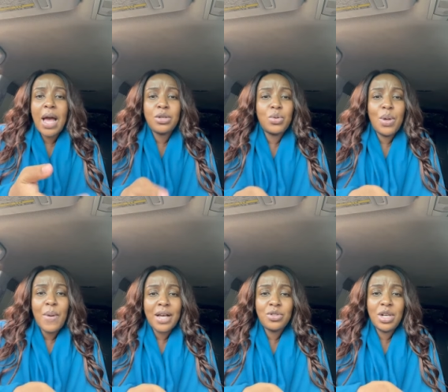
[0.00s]
Do we
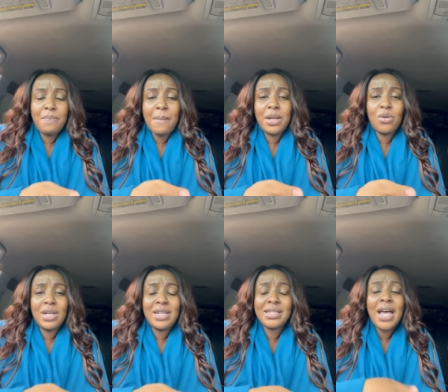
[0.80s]
work during public
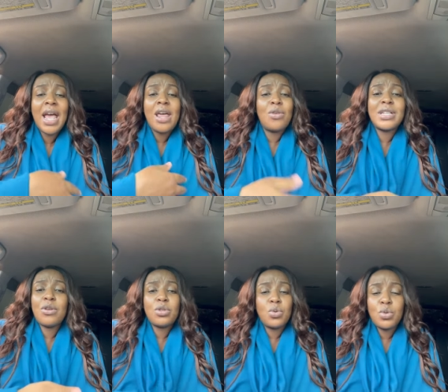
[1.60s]
holidays? Those are
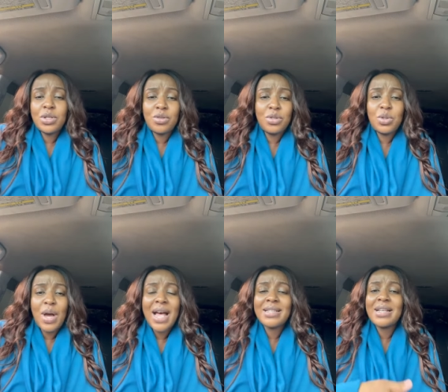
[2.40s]
not good questions to
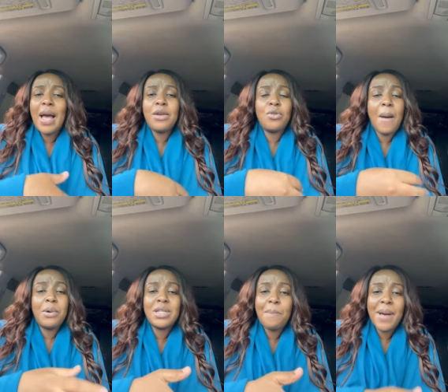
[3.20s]
ask,
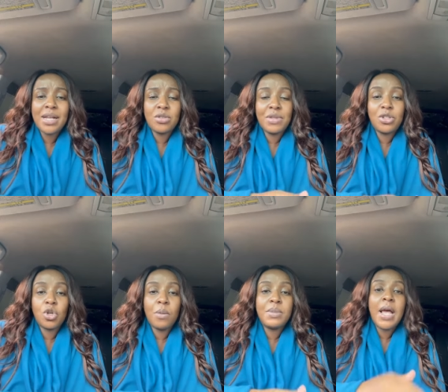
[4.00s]
about the perks of the
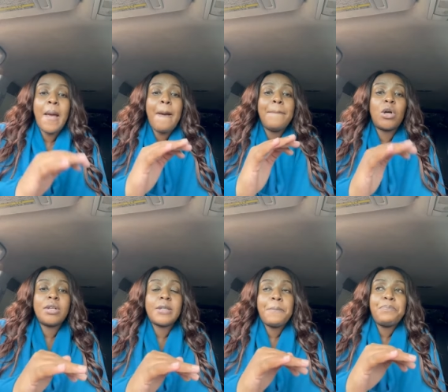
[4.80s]
jobs.
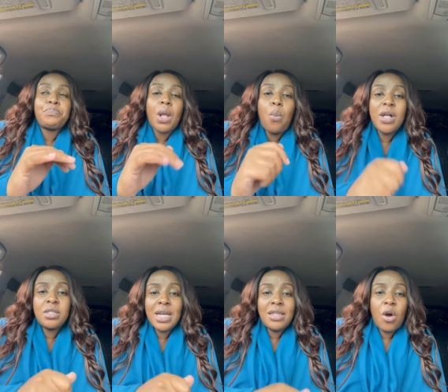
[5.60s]
Because once
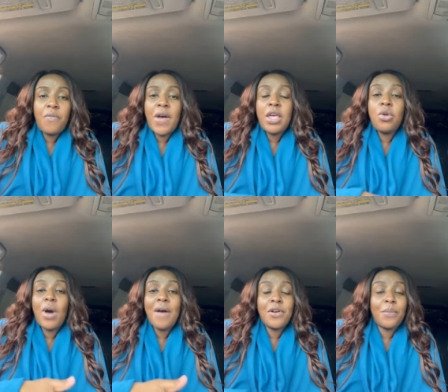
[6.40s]
you get the offer, you
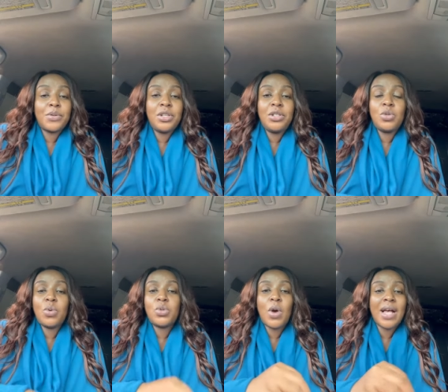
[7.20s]
have an opportunity
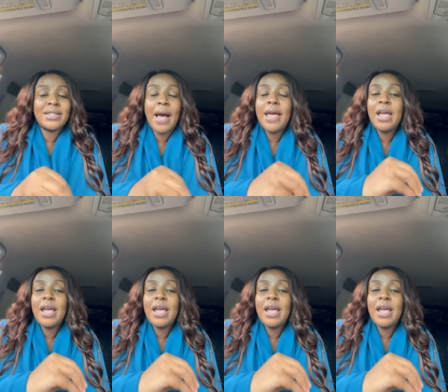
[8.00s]
to ask,